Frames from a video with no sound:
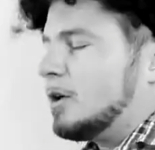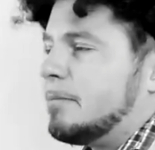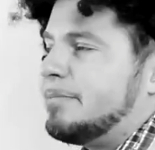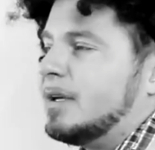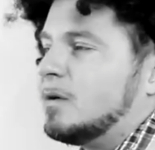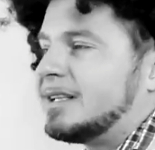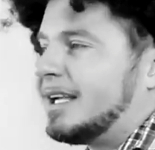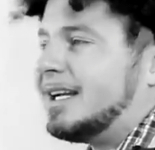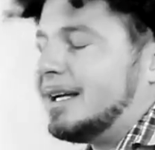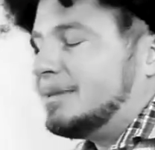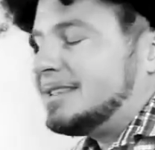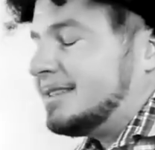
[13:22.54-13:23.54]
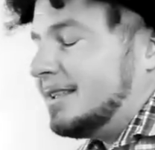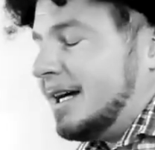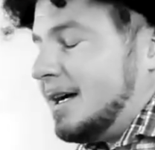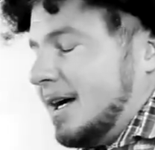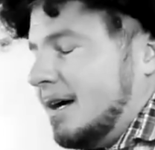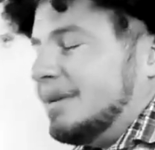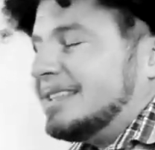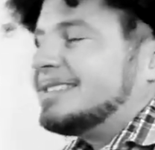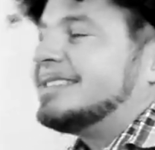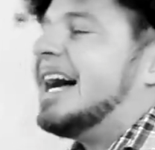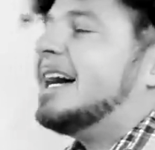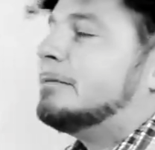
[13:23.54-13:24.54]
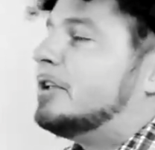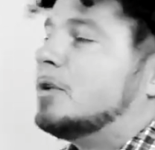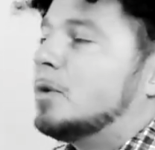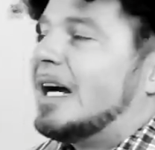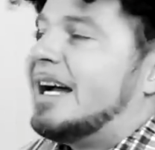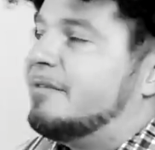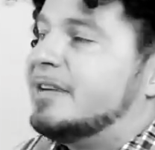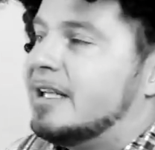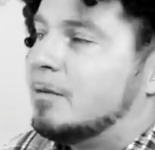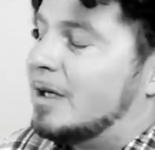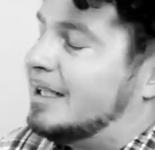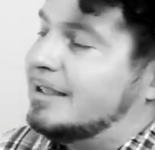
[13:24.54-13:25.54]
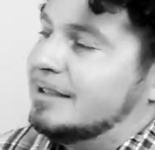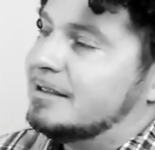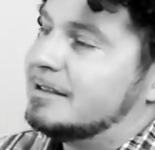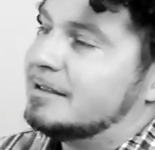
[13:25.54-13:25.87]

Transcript: gonna be okay. How much time do you have anyways?